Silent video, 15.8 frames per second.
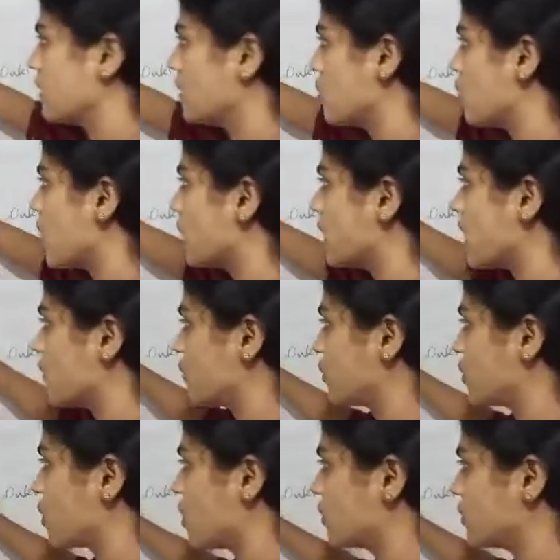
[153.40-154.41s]
What I have
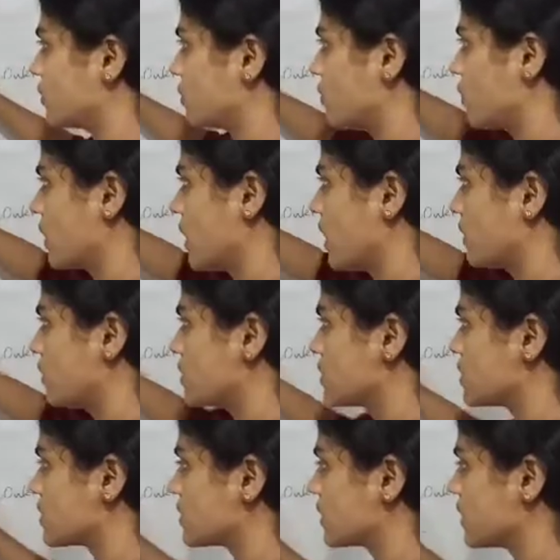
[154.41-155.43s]
drawn. Okay, this
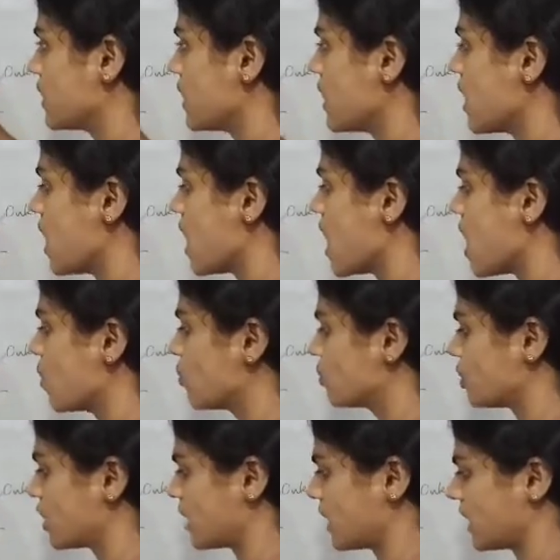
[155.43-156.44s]
is the
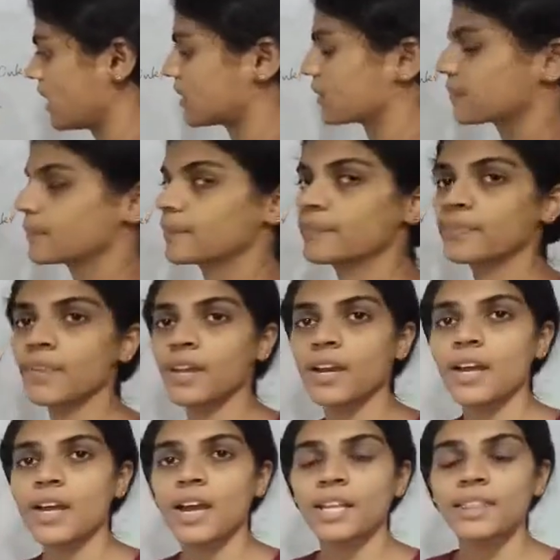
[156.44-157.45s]
outer layer.
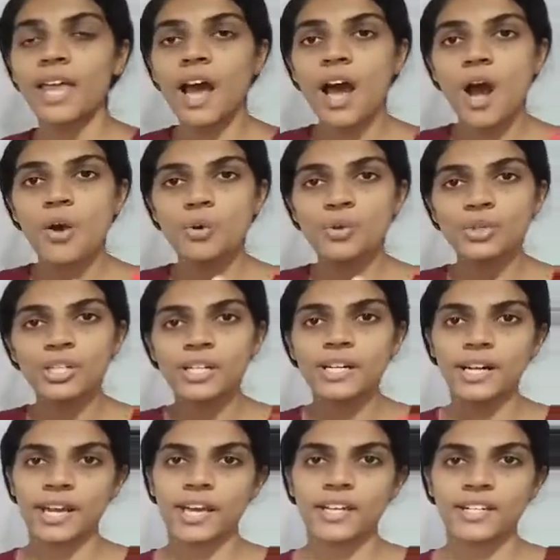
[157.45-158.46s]
The outer
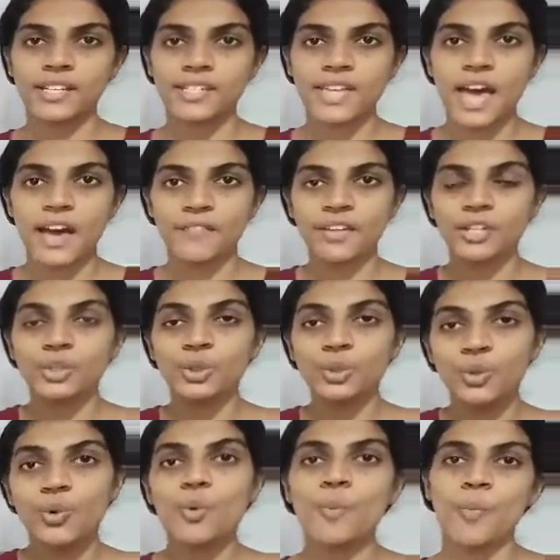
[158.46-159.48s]
layer is having
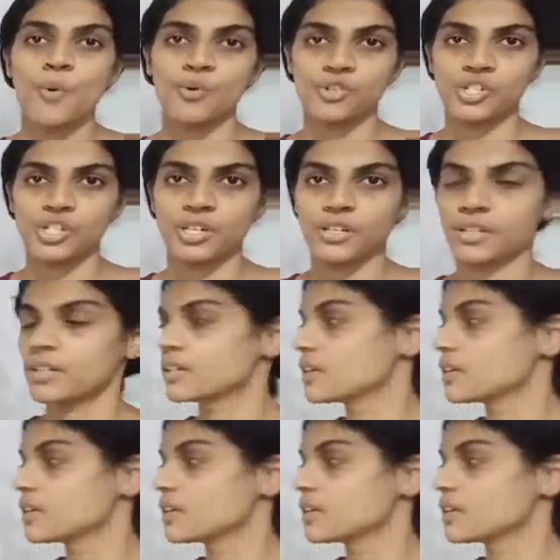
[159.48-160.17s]
2 portions.